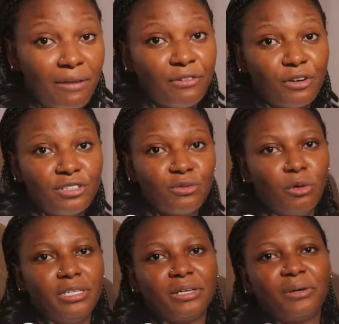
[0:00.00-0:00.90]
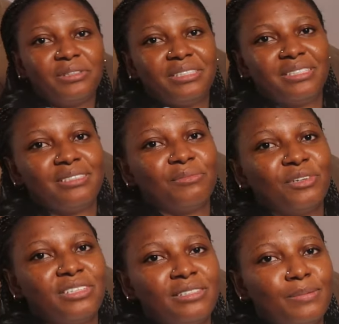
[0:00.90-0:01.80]
I've forgotten what they call this thing,
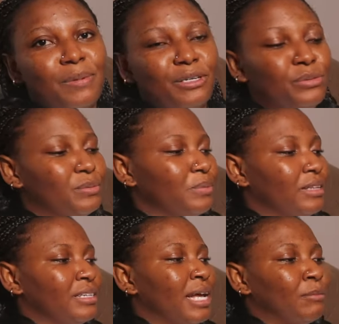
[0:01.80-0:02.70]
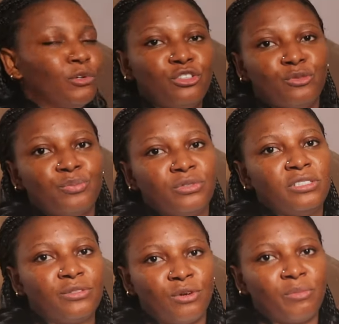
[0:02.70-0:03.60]
but this bathroom thing, I'm going to put
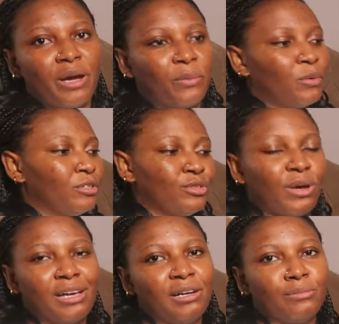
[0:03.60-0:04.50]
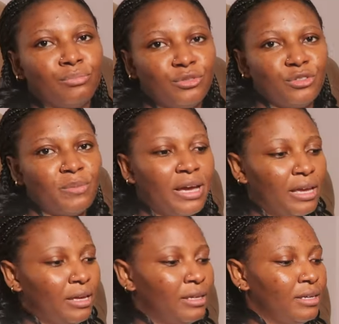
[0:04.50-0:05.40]
it on my wall so I can put my,
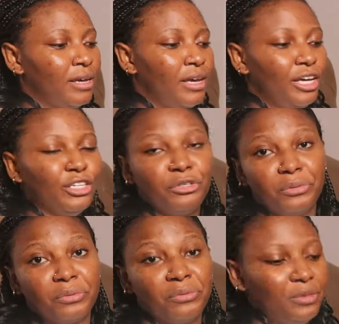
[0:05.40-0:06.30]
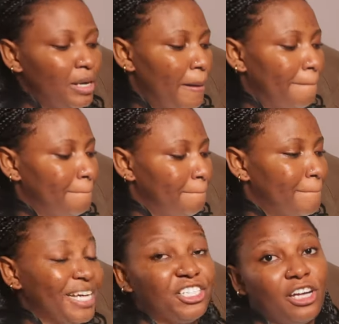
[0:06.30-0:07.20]
you know,
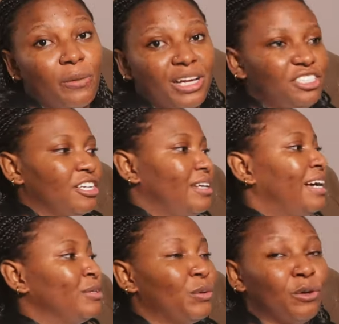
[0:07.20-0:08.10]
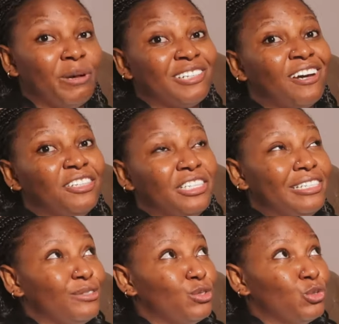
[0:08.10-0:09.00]
my shower gel and all. My shower gel
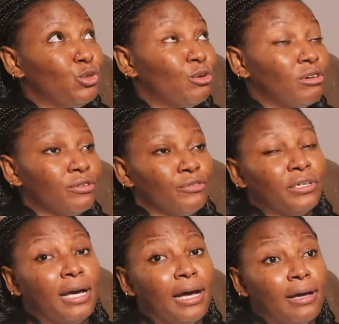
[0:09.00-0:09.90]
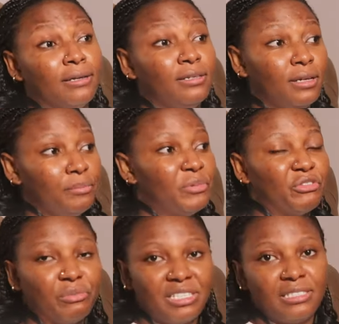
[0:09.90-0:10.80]
is too long for that
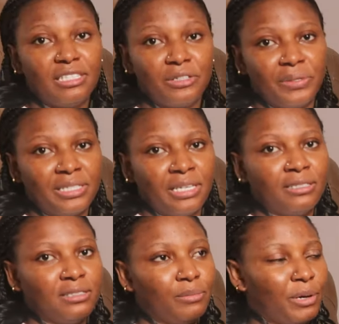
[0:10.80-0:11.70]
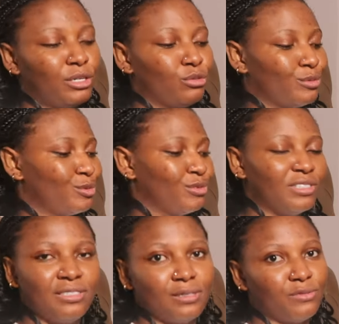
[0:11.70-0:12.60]
pavement they created in the bathroom, so
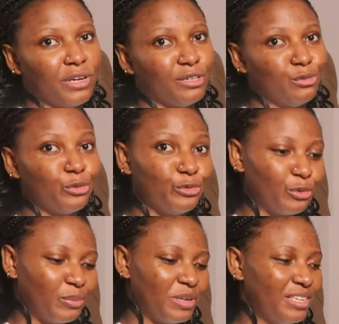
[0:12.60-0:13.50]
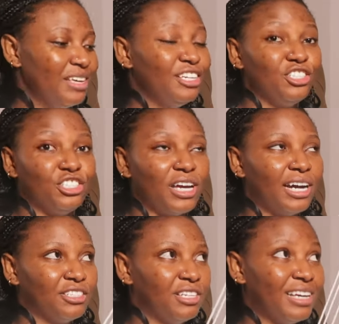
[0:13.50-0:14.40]
this is very good for me. She
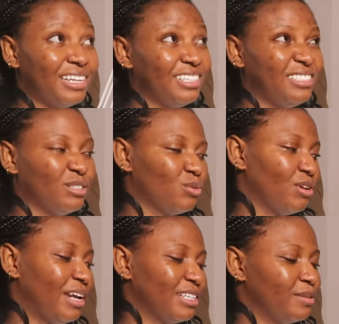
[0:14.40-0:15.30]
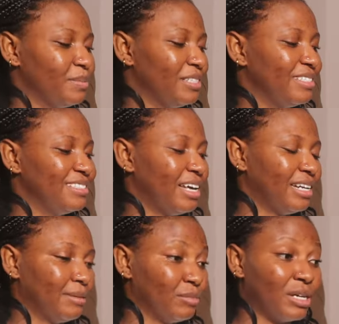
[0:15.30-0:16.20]
actually added this one last minute
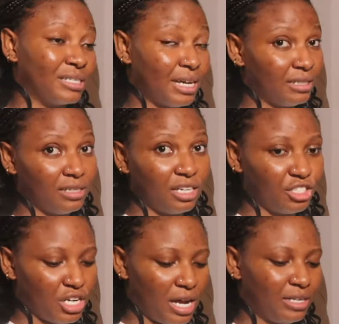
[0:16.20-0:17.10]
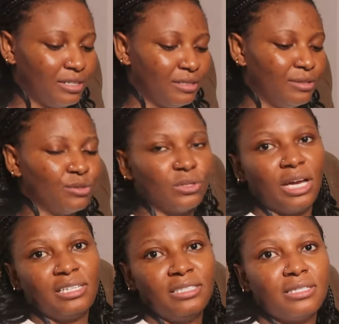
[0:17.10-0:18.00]
and I'm excited that she added it. So
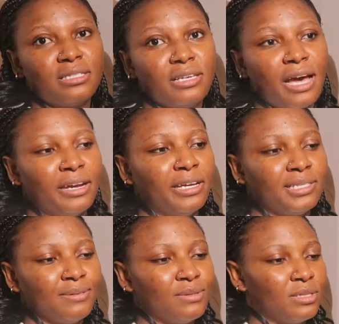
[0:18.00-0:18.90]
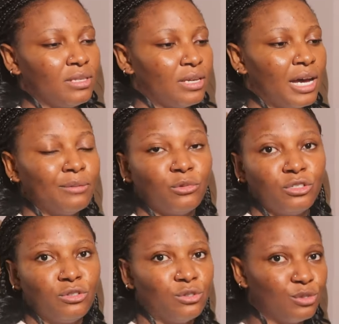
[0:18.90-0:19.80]
yeah, this is the adhesive sticker I'm
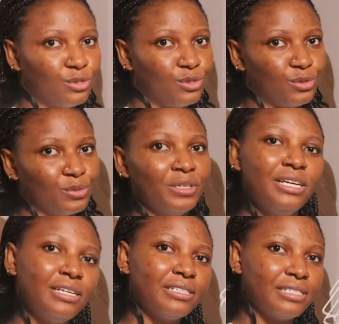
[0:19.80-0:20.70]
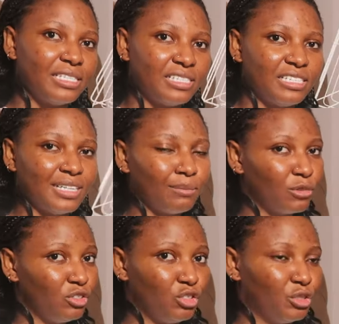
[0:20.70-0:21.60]
going to use to stick it. I'm
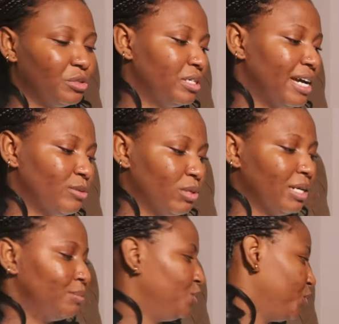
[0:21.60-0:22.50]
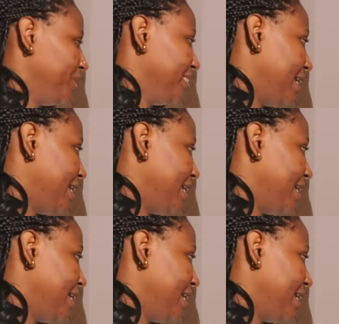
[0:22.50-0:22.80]
going to show you guys when I'm doing